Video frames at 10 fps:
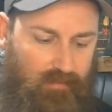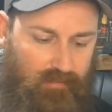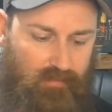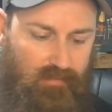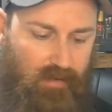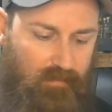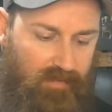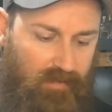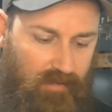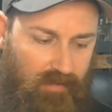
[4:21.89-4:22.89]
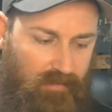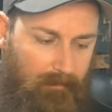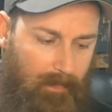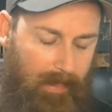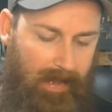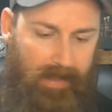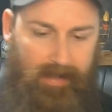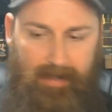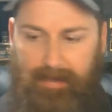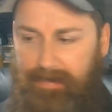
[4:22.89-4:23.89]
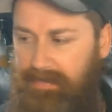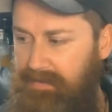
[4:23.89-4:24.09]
ado, I'm gonna uh,